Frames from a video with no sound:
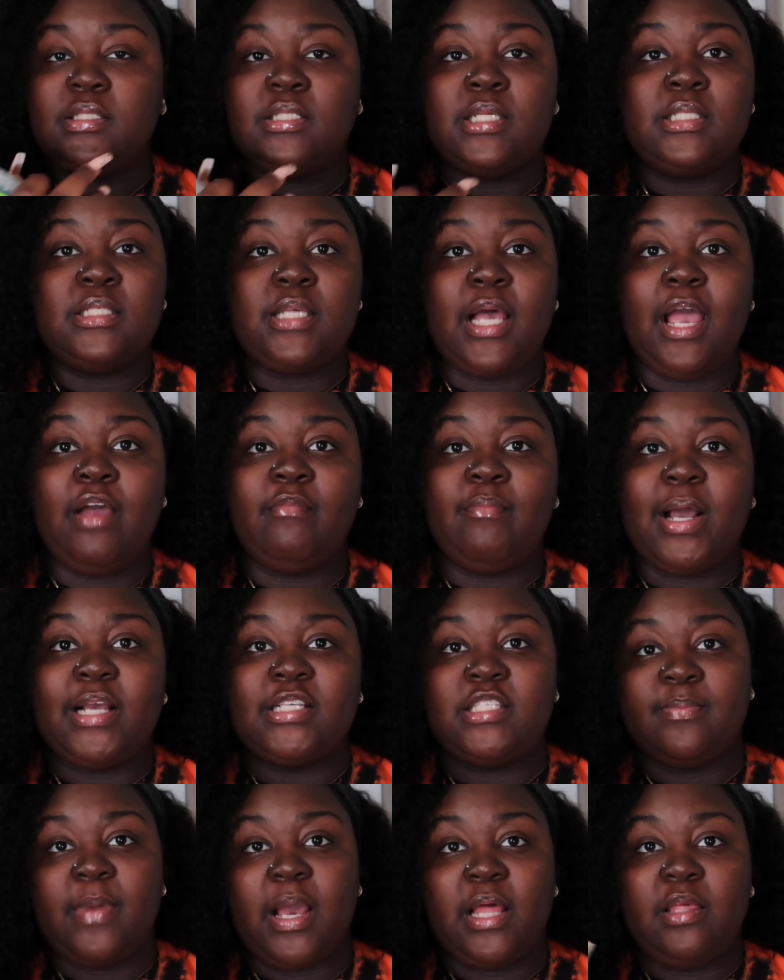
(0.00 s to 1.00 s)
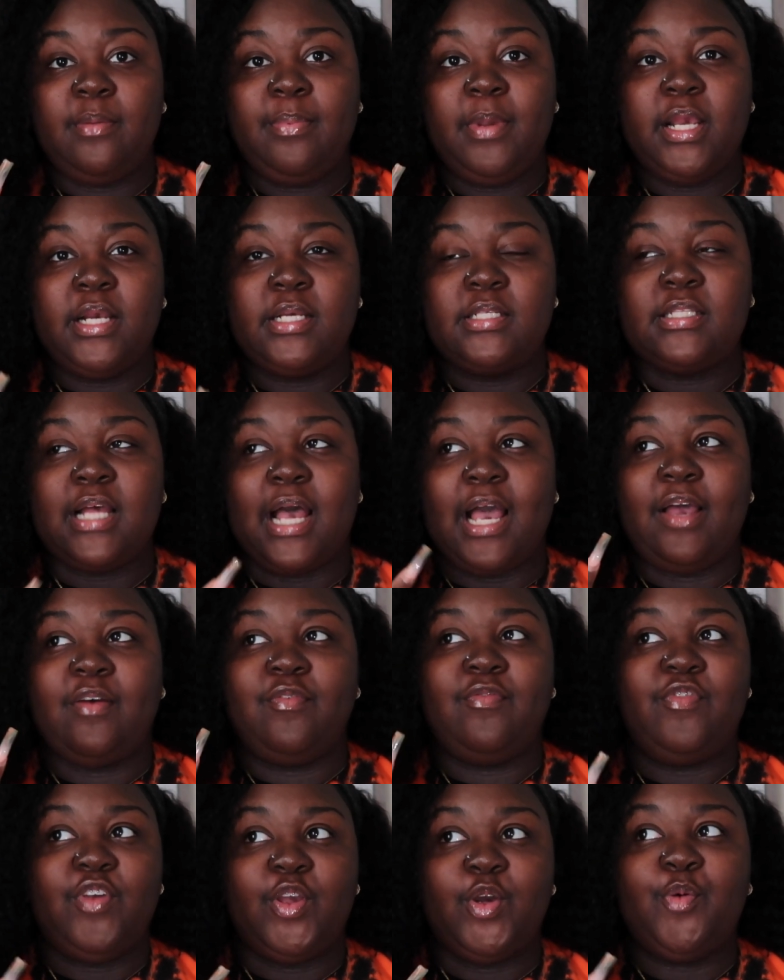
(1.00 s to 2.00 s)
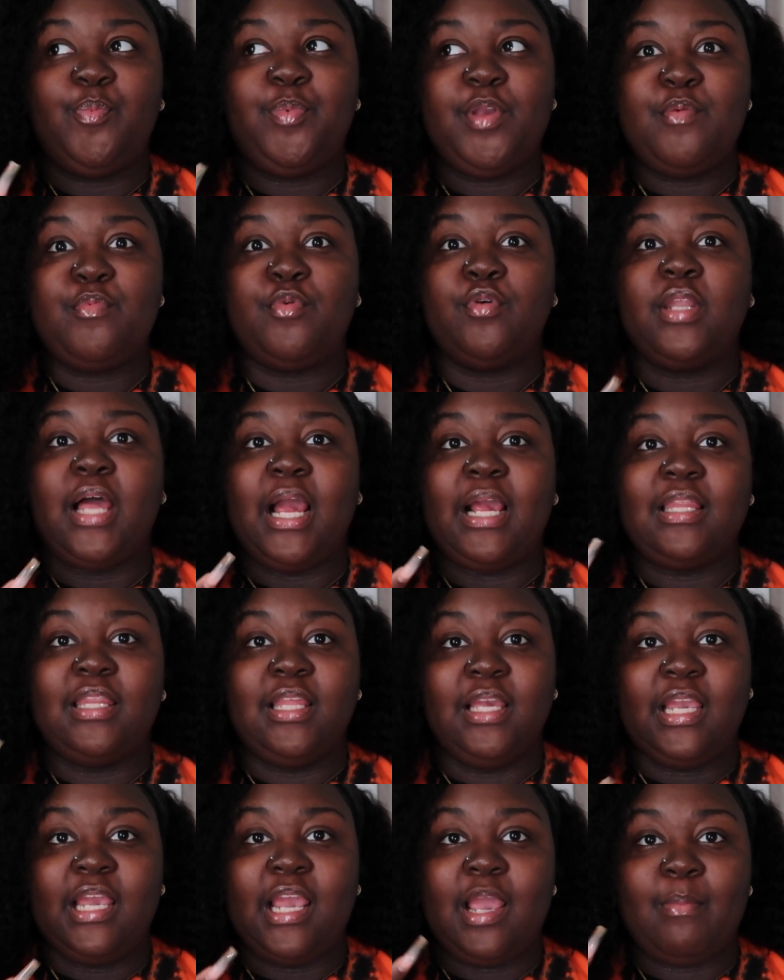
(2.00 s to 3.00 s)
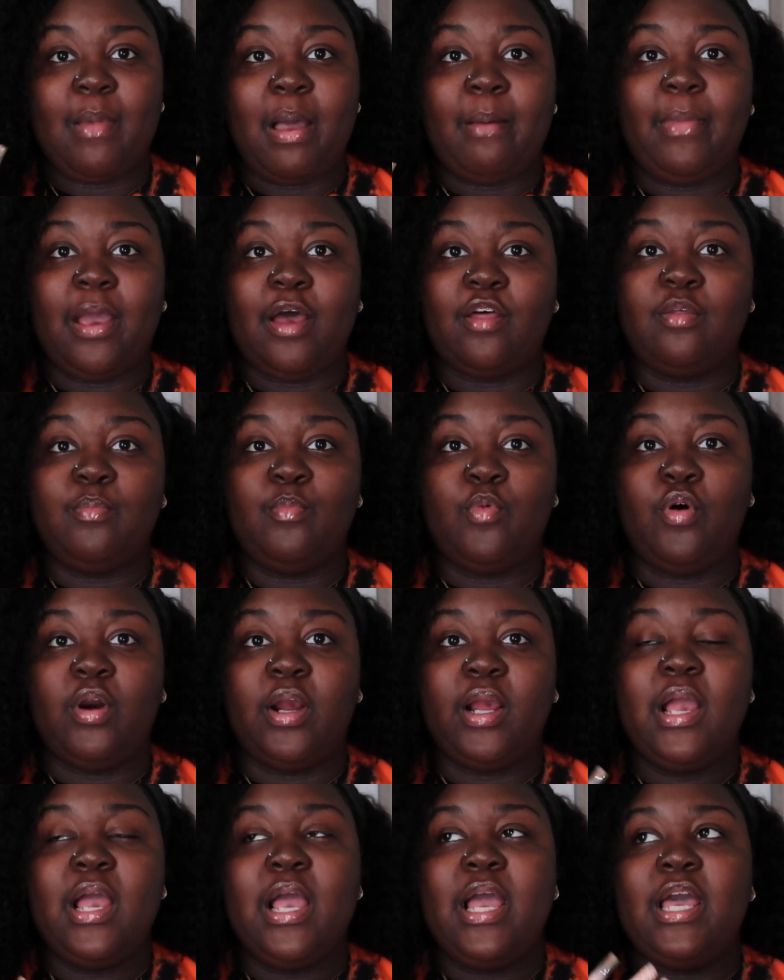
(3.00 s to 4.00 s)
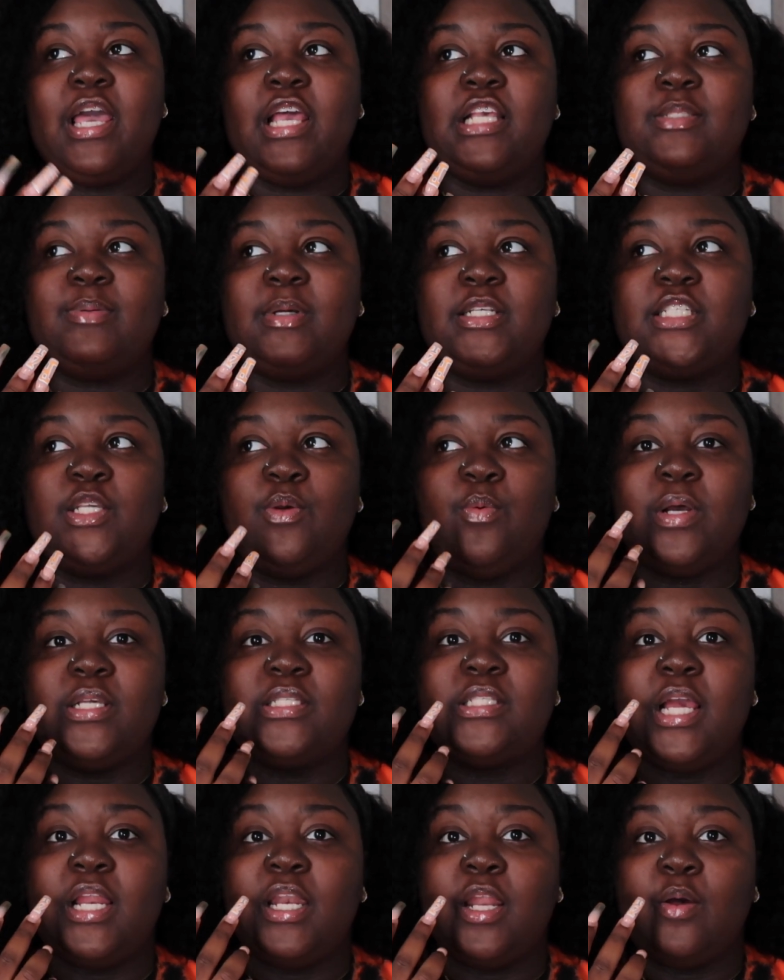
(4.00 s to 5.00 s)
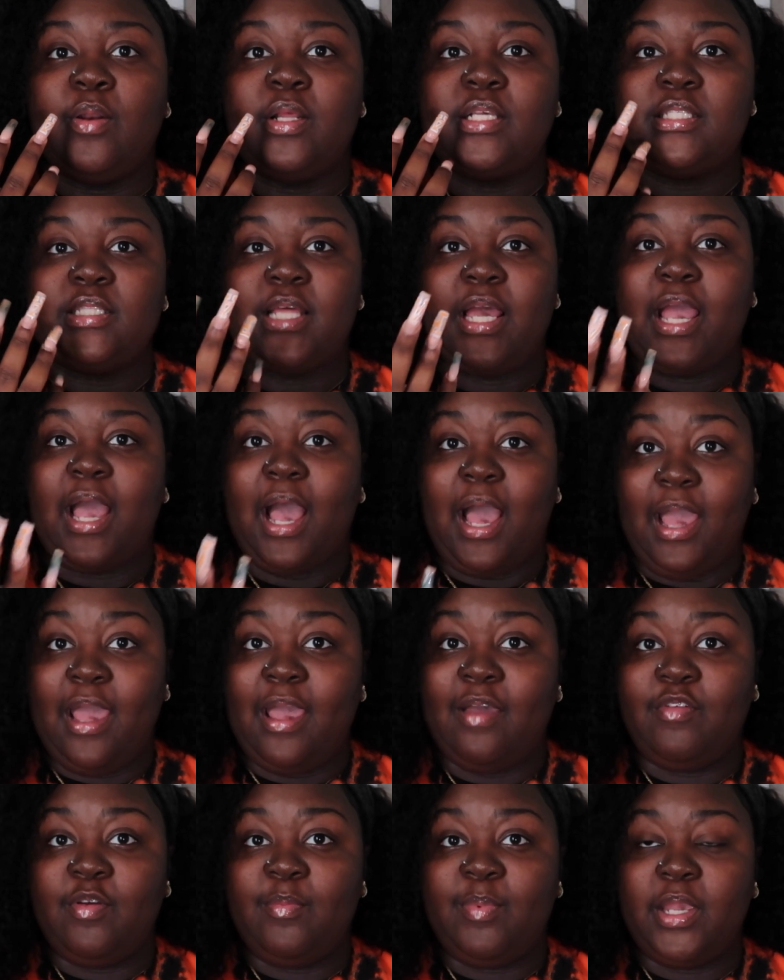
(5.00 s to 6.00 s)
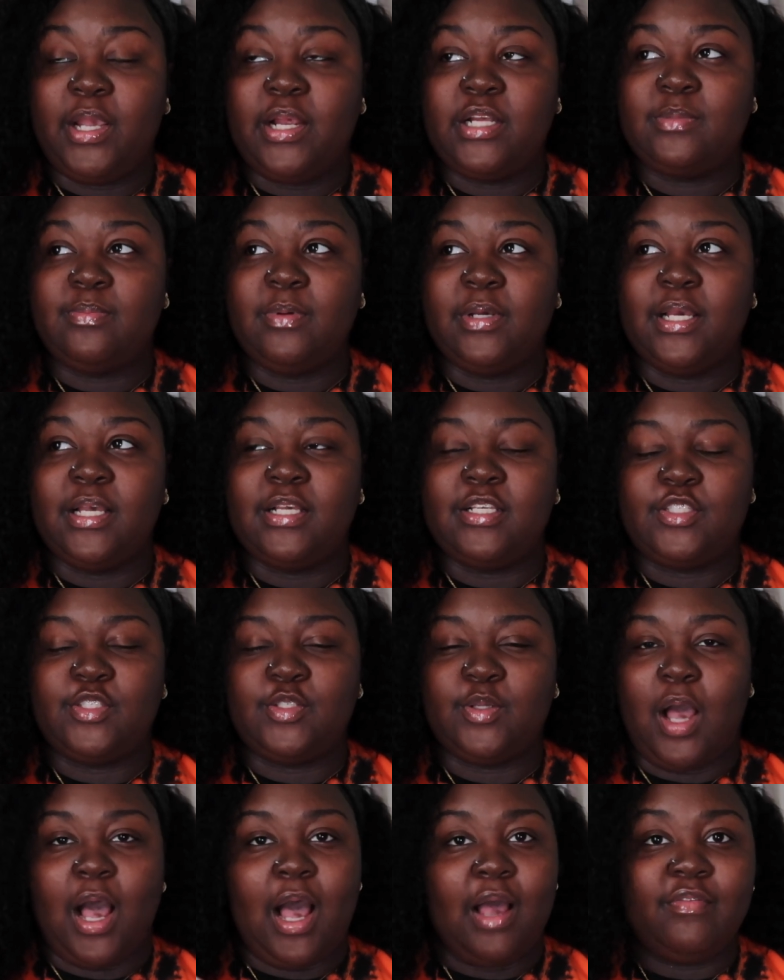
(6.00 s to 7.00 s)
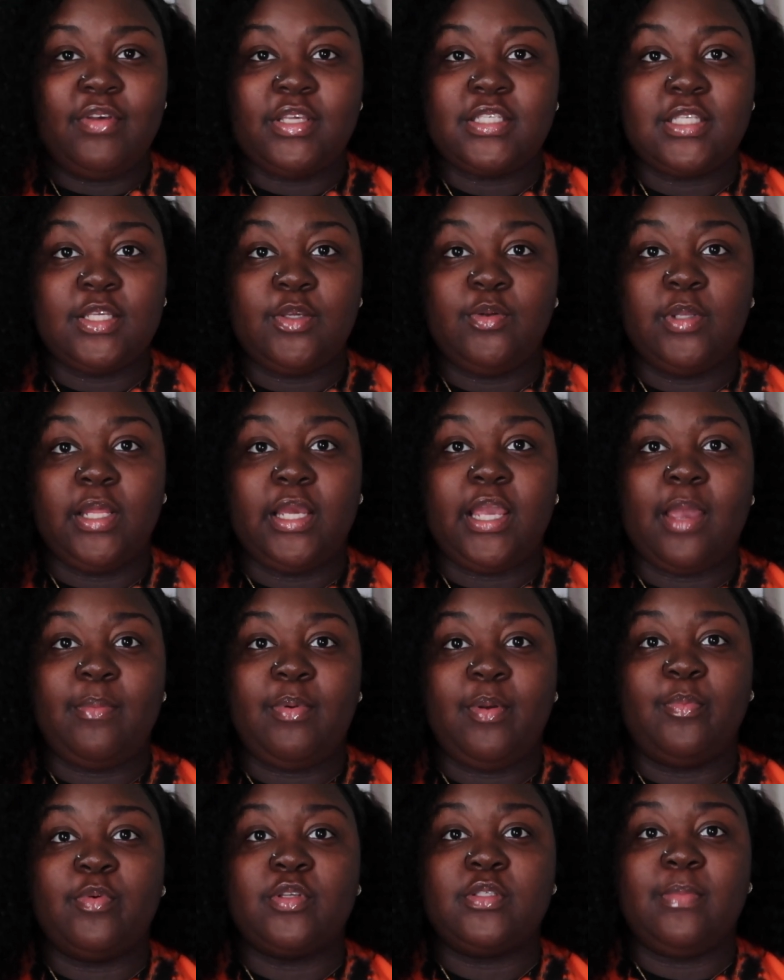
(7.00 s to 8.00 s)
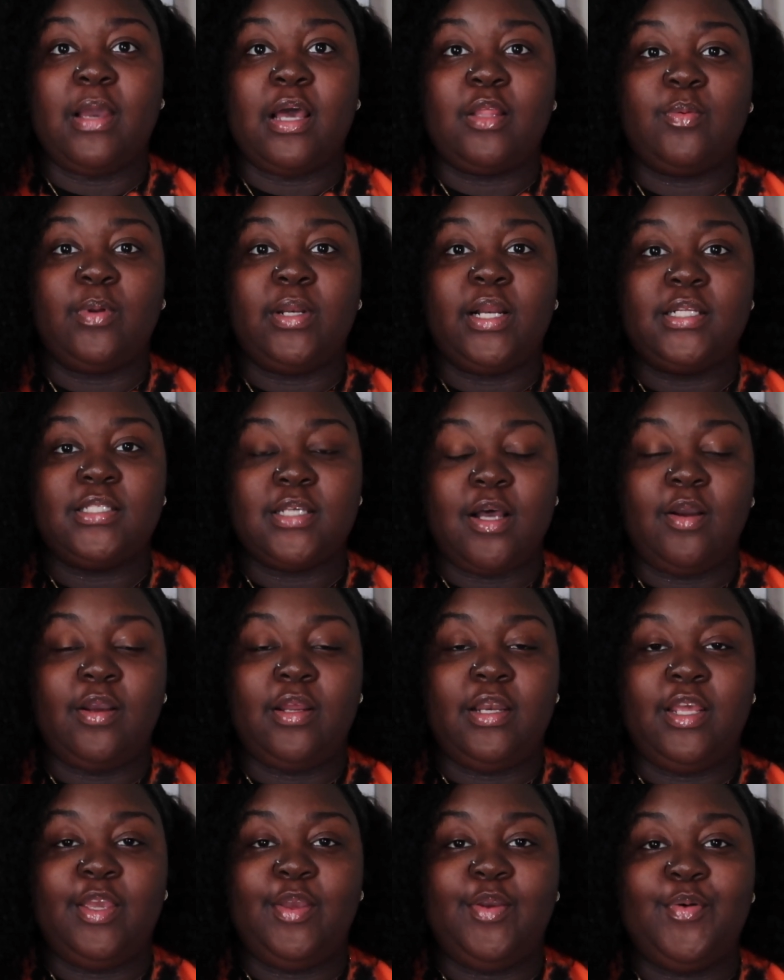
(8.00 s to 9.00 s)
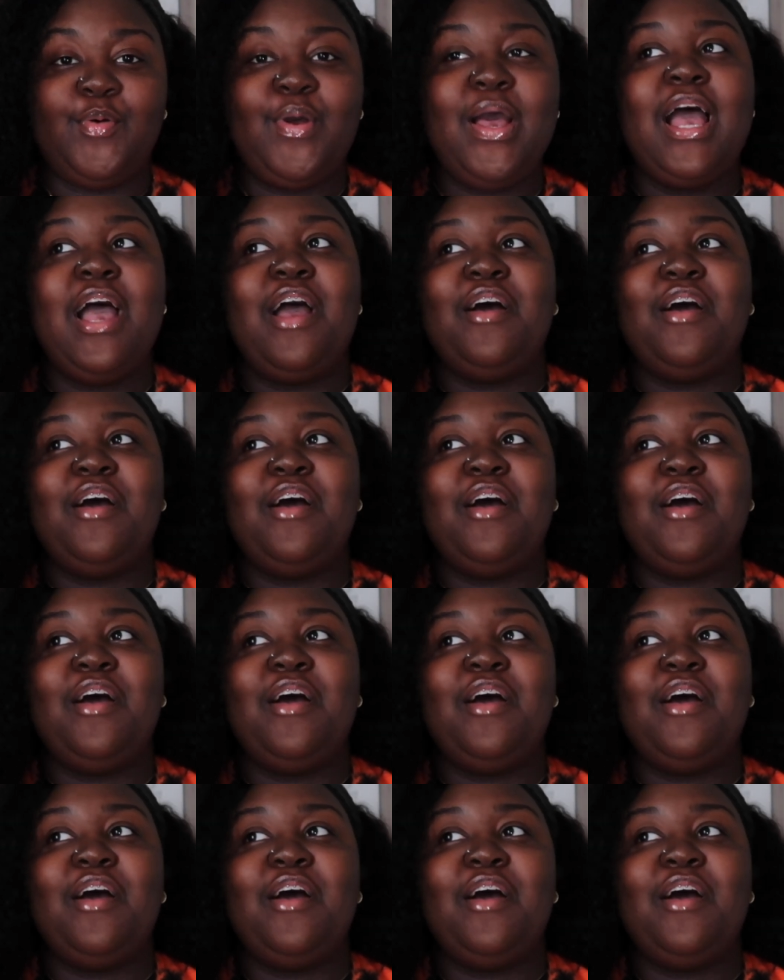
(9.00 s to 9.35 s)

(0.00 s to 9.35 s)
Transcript: Since I have my smiley pierced, I feel people like looking in my mouth more, especially once they notice that I have it pierced because obviously you look at people's mouth when they're talking to you,